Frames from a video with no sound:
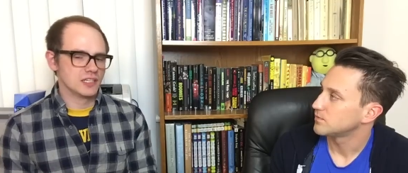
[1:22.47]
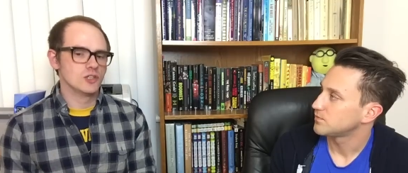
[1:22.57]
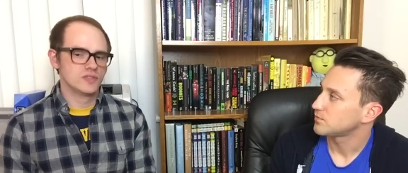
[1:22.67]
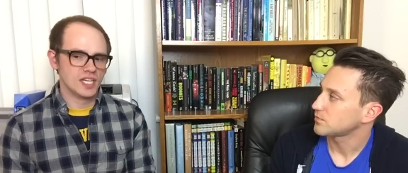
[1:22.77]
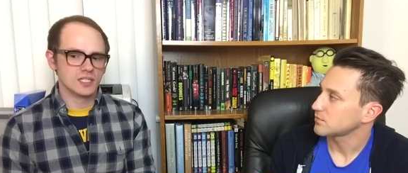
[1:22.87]
Speaker 1: like
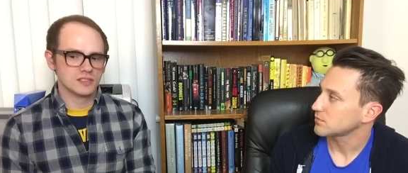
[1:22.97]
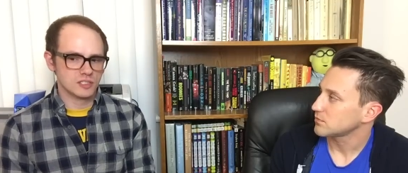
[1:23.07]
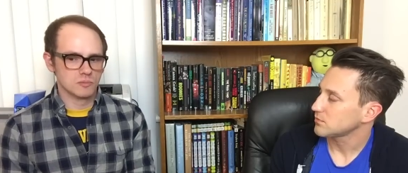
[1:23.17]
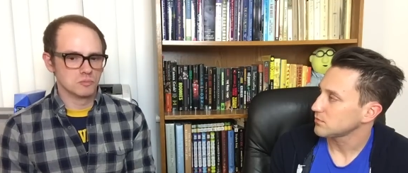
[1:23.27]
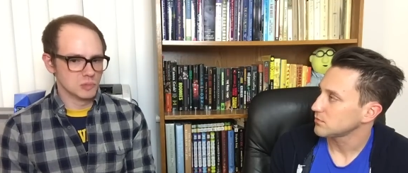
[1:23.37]
you've taken
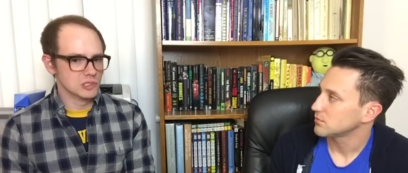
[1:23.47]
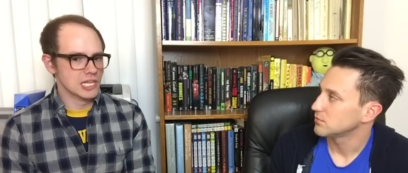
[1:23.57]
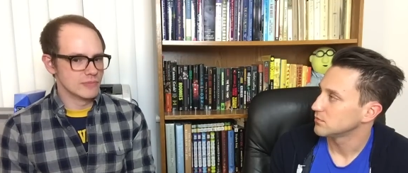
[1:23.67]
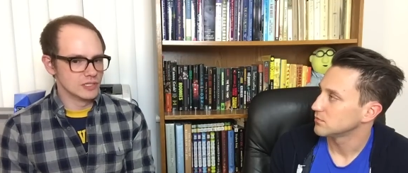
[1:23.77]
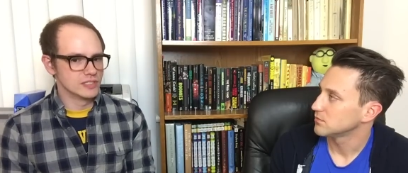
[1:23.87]
some
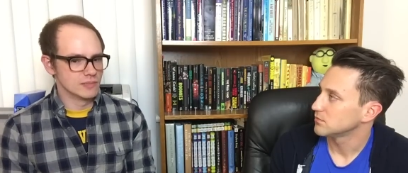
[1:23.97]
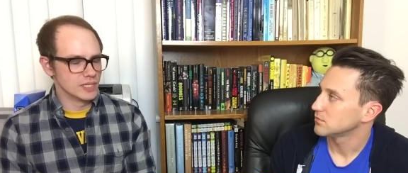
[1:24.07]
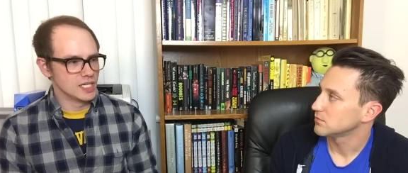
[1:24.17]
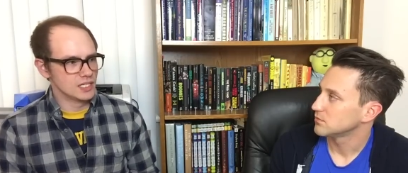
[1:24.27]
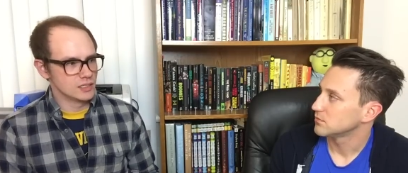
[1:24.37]
lemons and
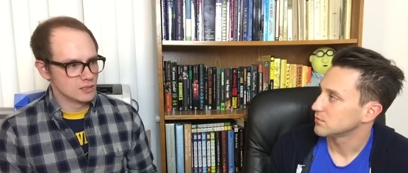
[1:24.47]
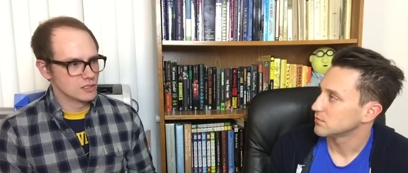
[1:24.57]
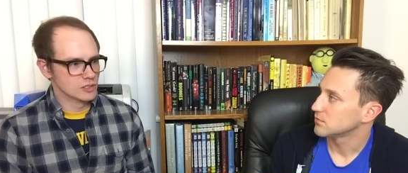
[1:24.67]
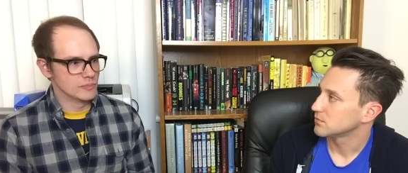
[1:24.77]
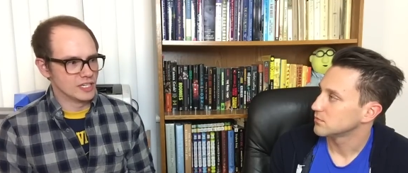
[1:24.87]
made
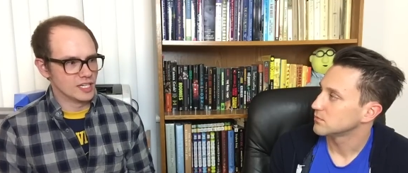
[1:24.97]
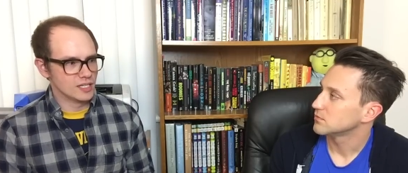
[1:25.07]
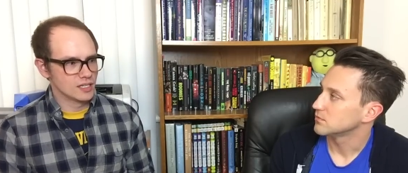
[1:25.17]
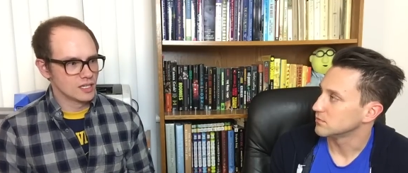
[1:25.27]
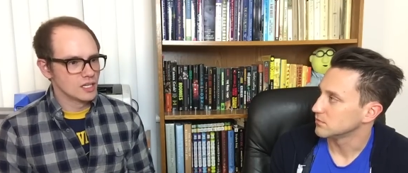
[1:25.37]
lemonade.
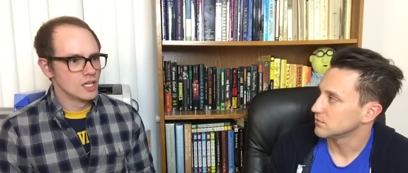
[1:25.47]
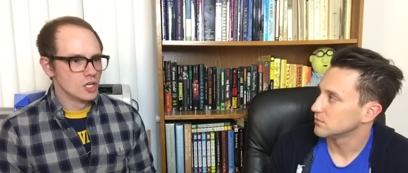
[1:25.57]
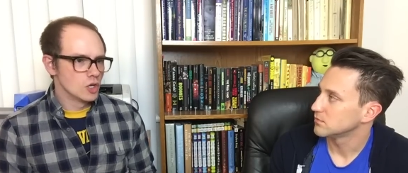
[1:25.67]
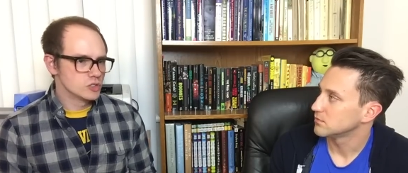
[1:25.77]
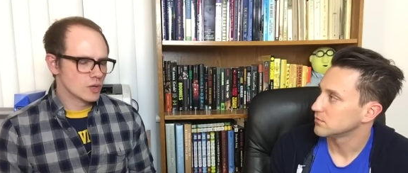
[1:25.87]
Mm-hmm.
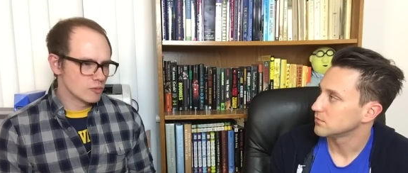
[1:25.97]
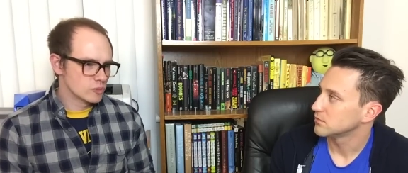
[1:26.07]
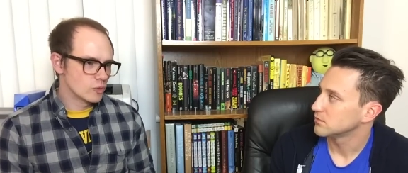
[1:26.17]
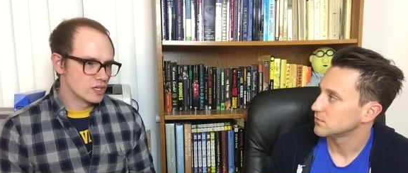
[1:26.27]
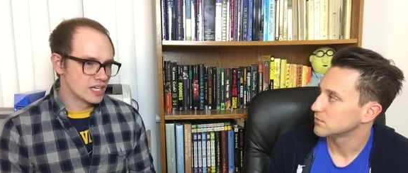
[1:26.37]
So I
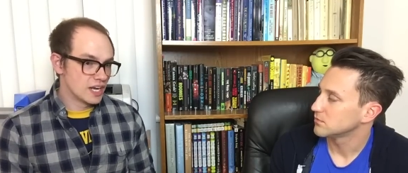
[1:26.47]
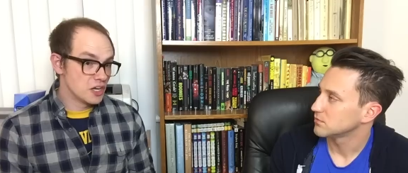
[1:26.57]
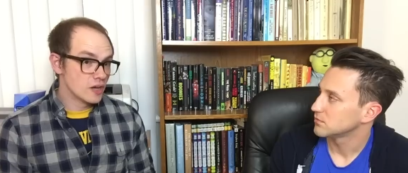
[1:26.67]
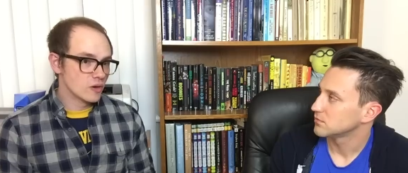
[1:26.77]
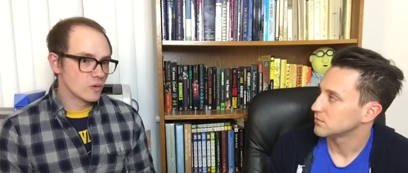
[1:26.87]
wanted to
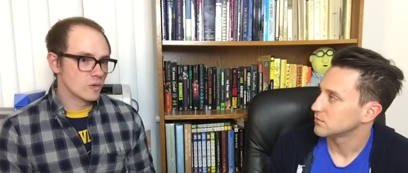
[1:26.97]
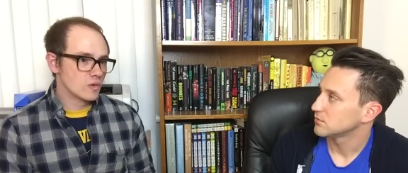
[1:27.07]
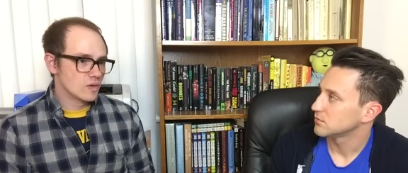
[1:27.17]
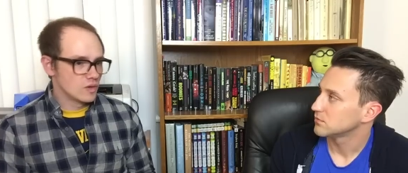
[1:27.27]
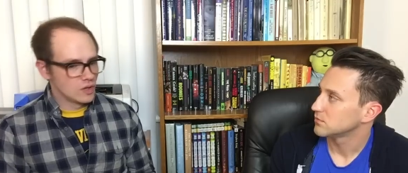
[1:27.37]
know
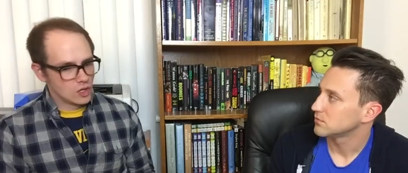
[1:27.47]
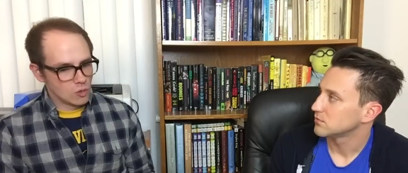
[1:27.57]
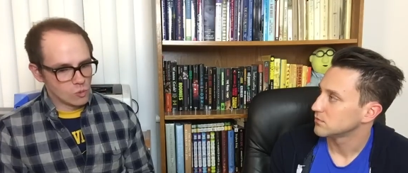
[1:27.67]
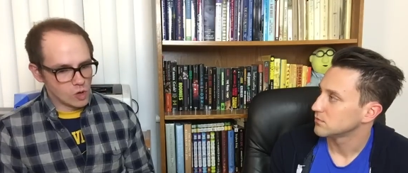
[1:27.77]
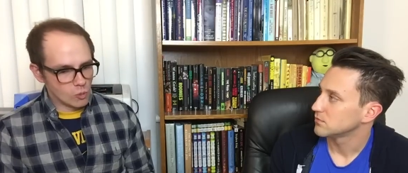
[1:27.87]

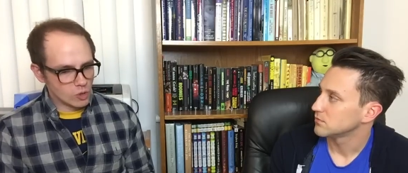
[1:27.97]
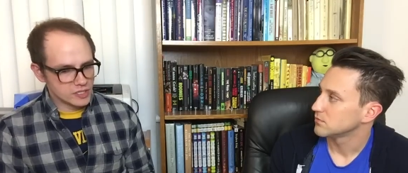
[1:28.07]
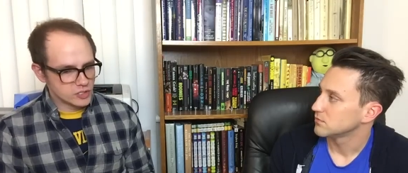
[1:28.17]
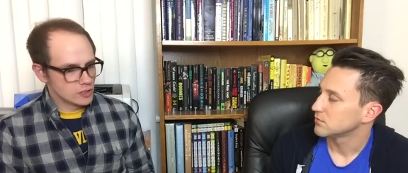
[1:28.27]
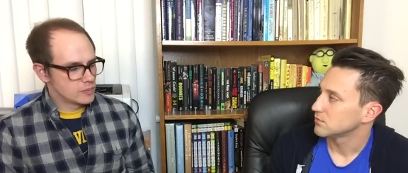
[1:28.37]
what
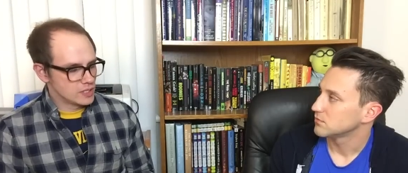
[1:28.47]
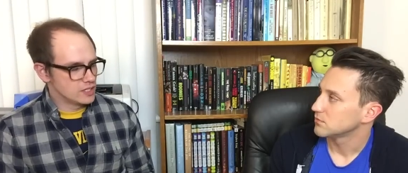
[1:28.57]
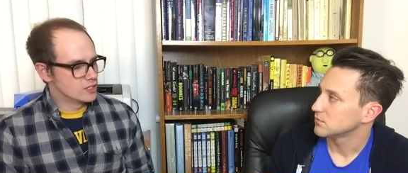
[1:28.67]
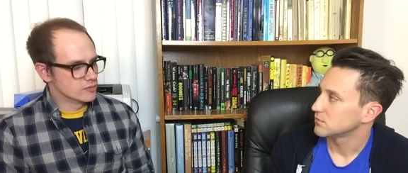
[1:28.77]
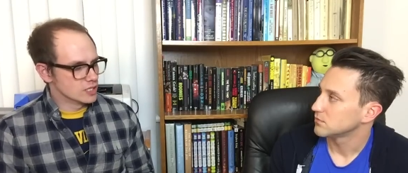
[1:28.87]
is your
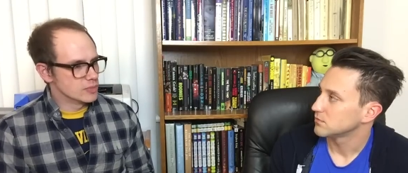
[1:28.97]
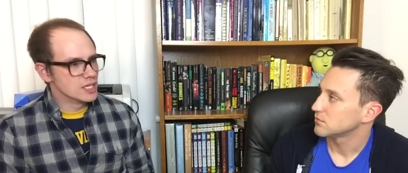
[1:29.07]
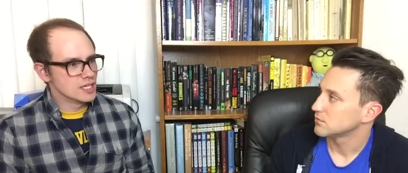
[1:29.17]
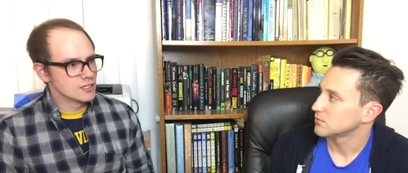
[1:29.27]
opinion of lemonade?